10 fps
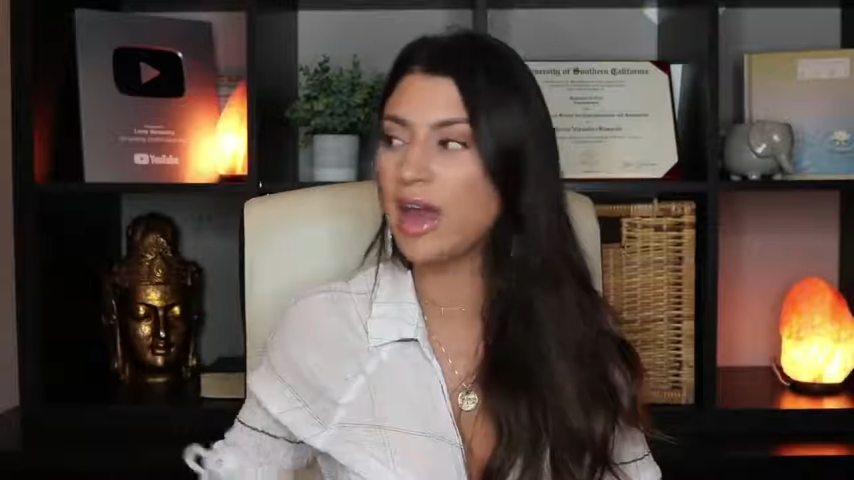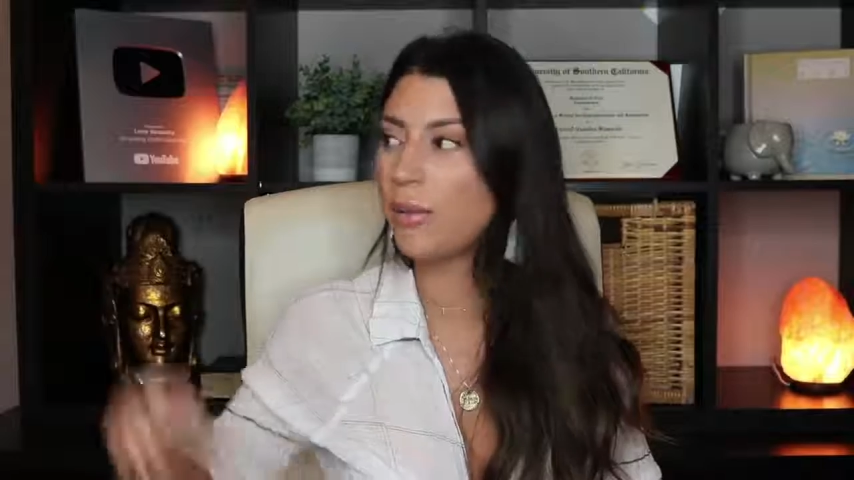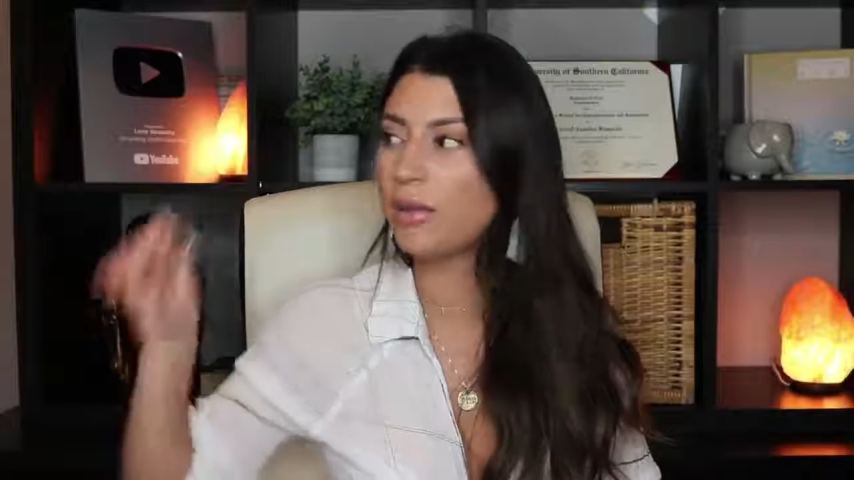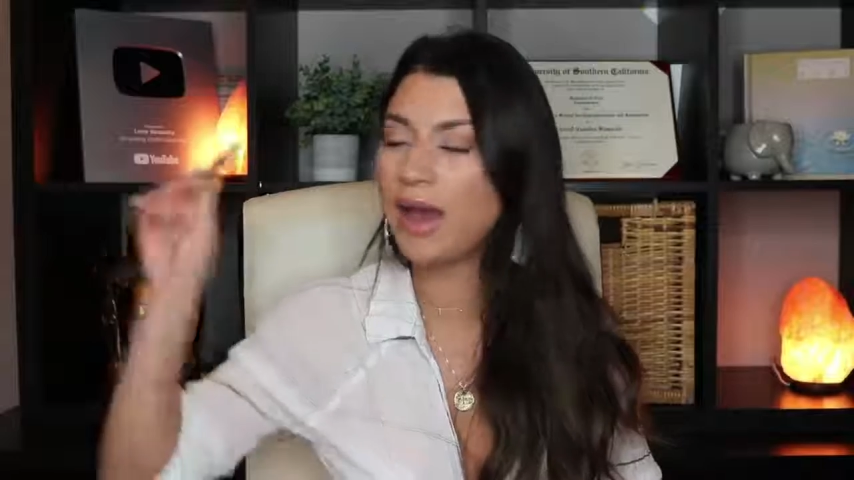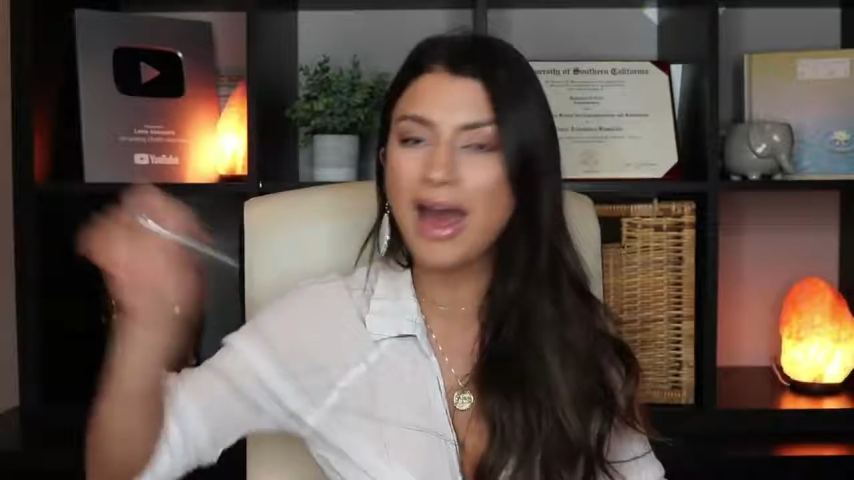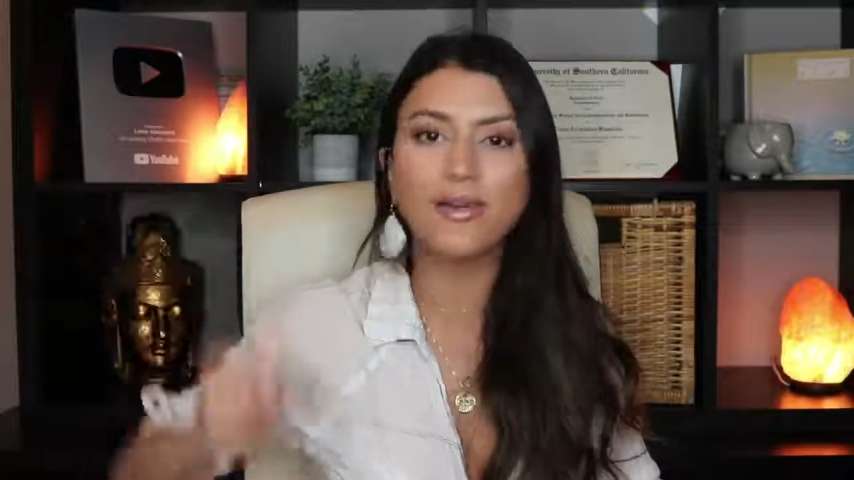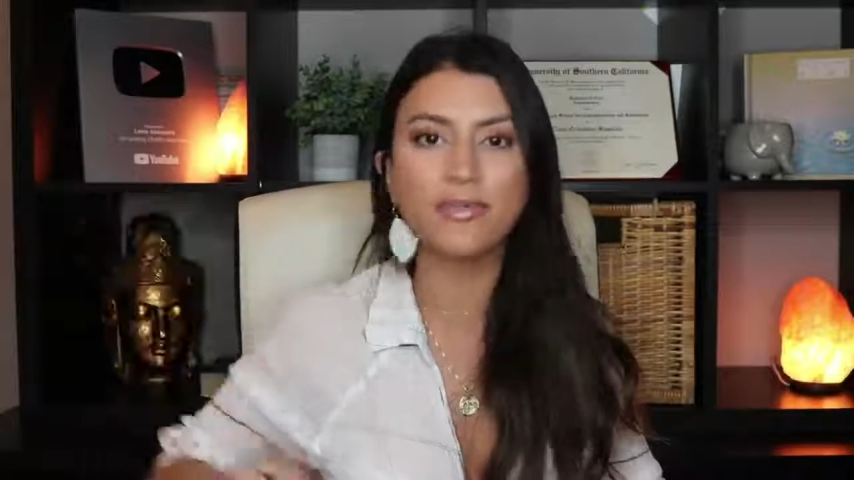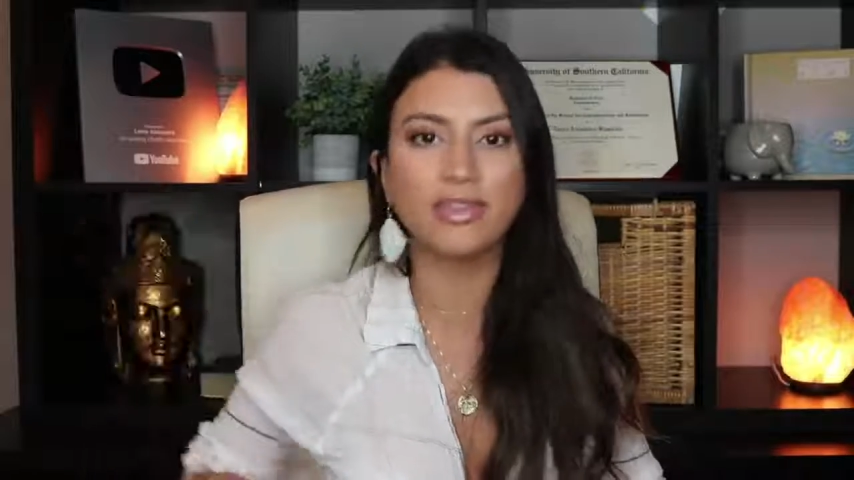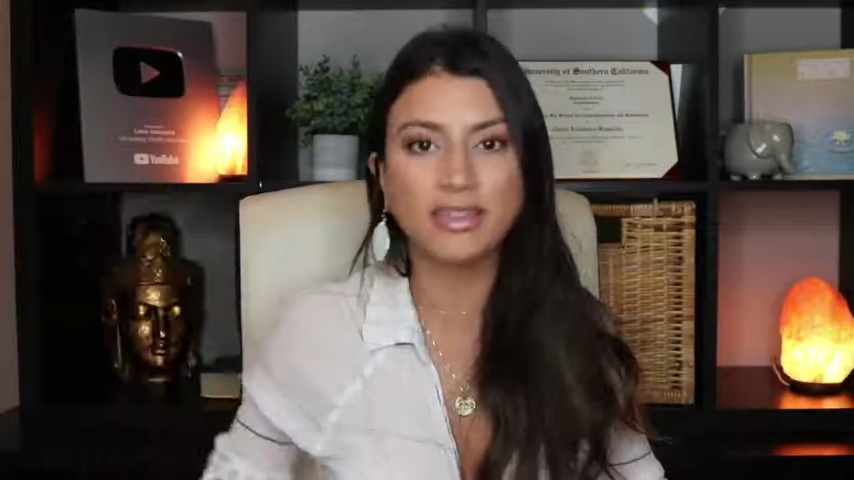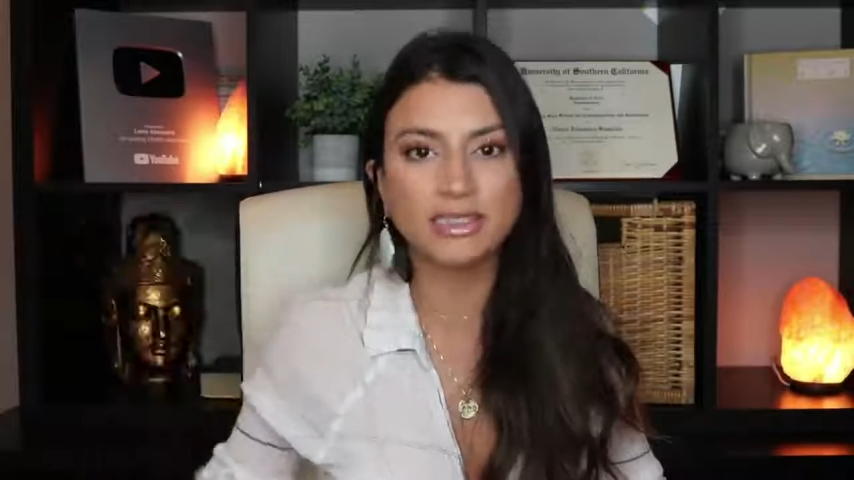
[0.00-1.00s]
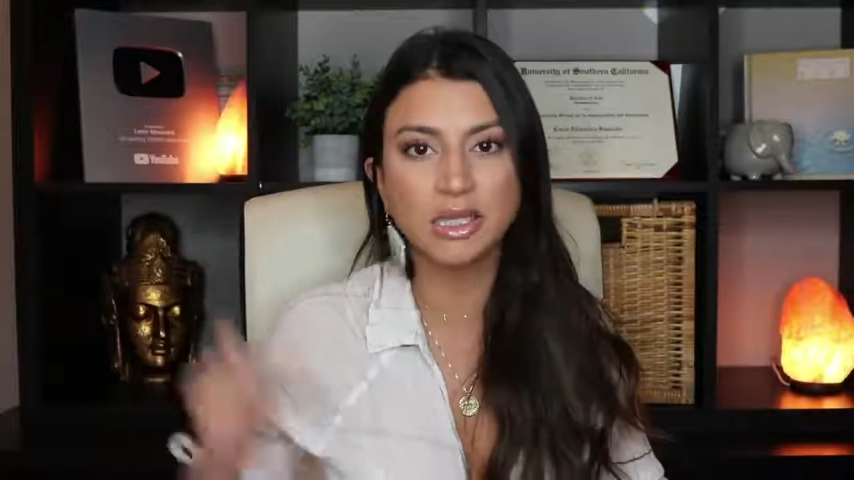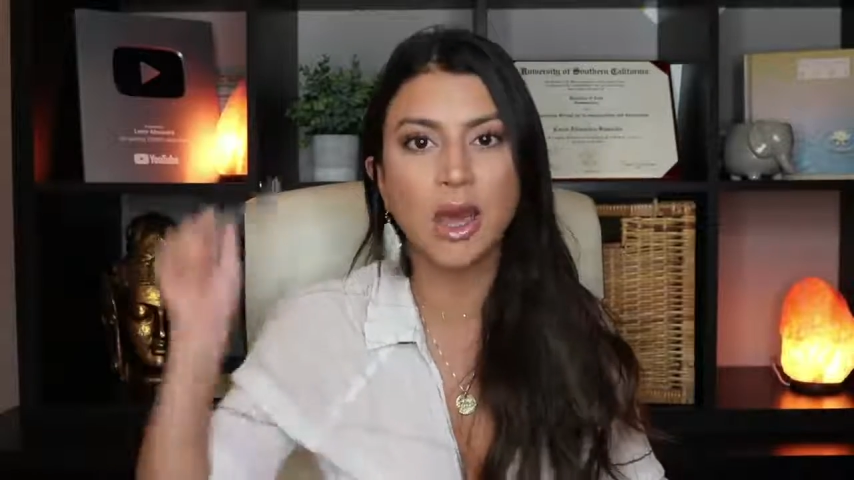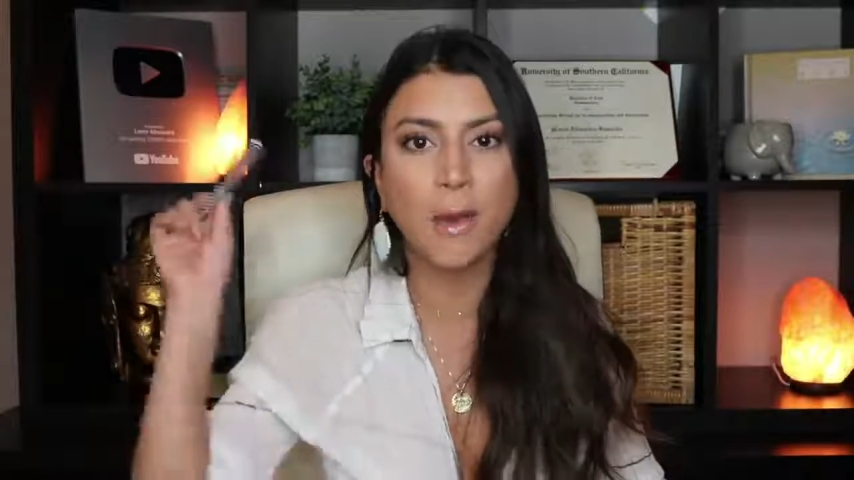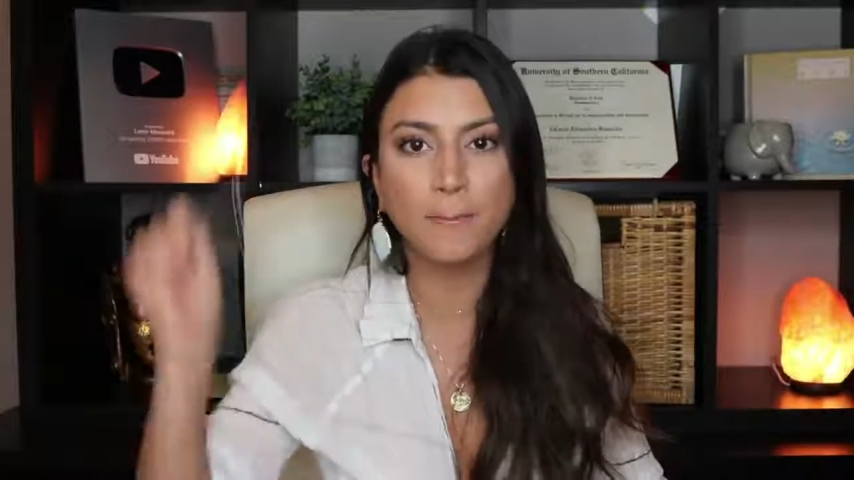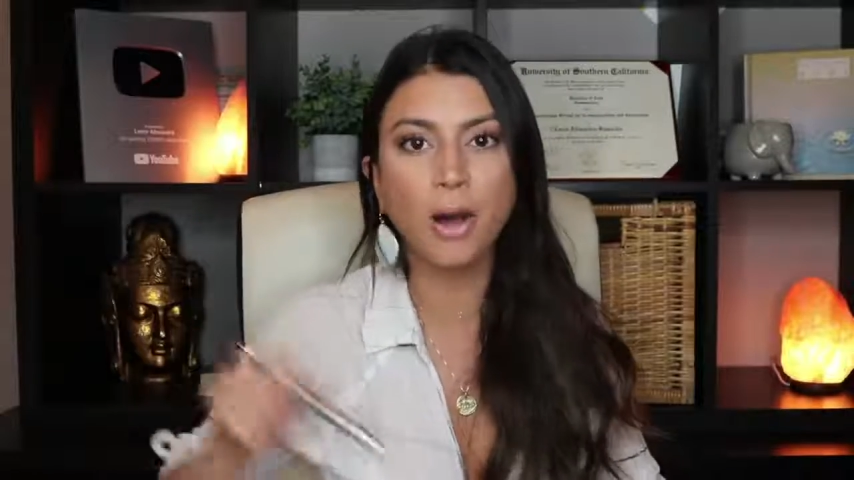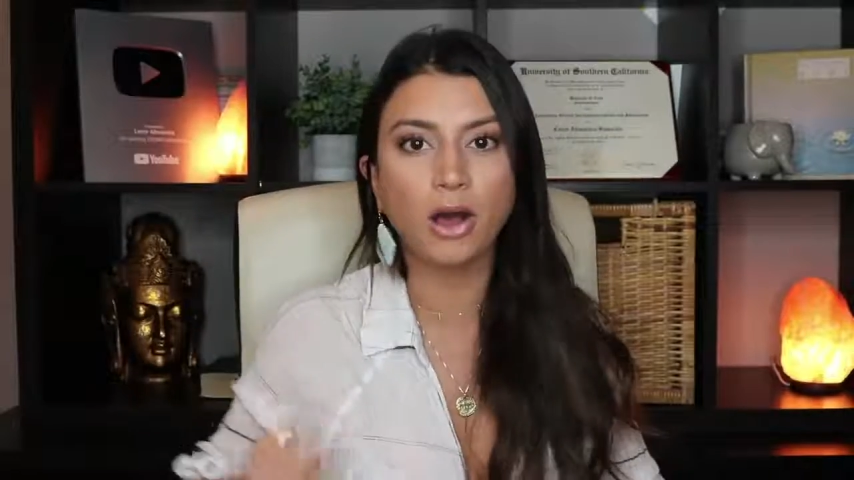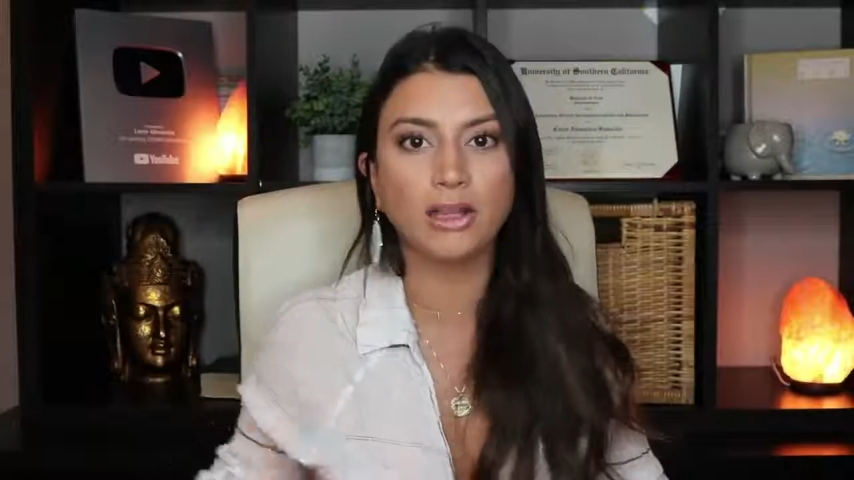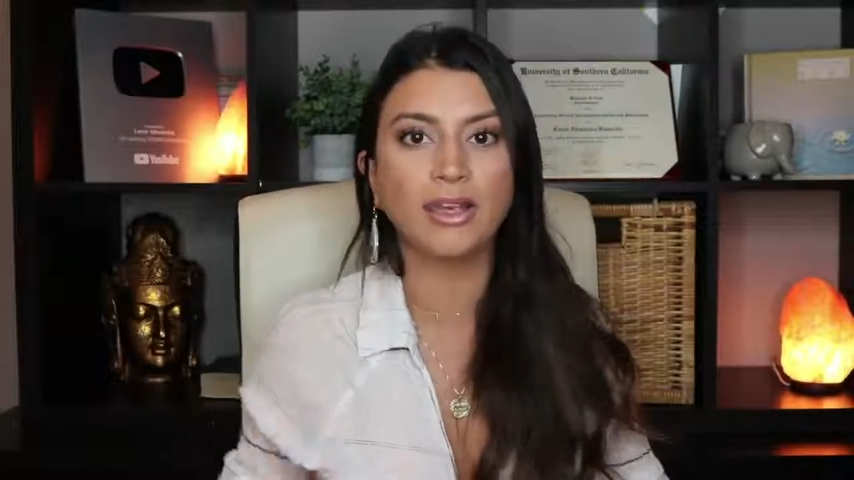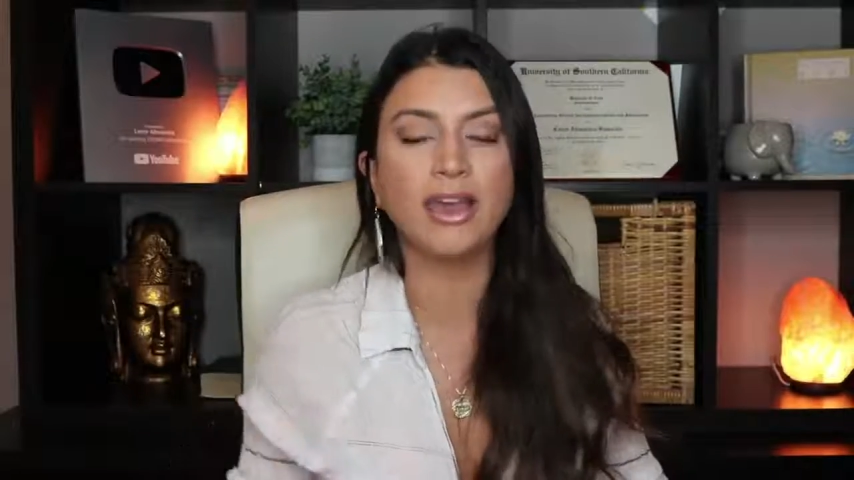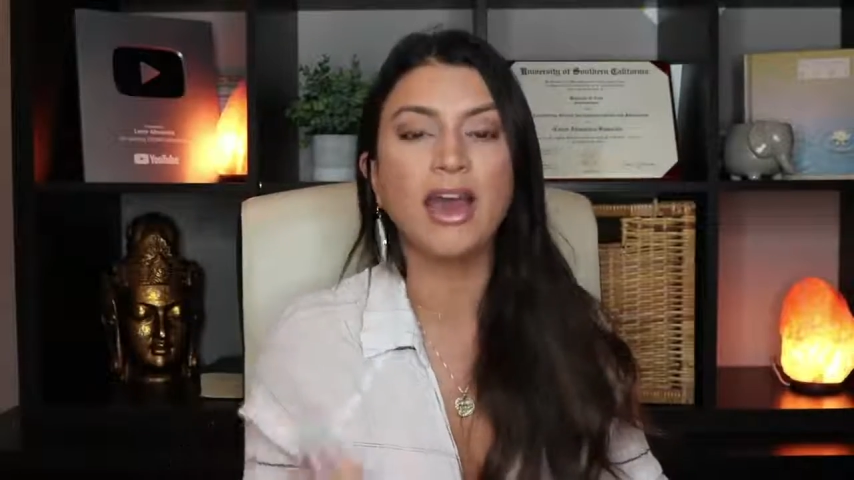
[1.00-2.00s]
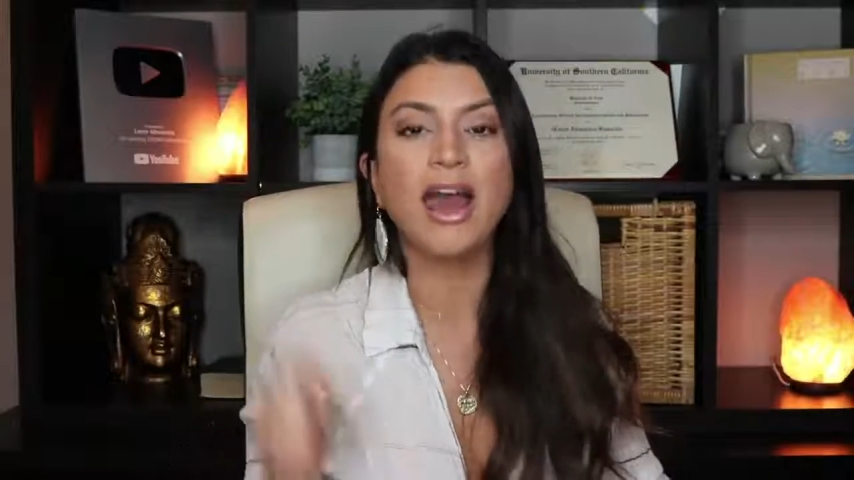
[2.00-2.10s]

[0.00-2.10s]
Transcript: I will have this body.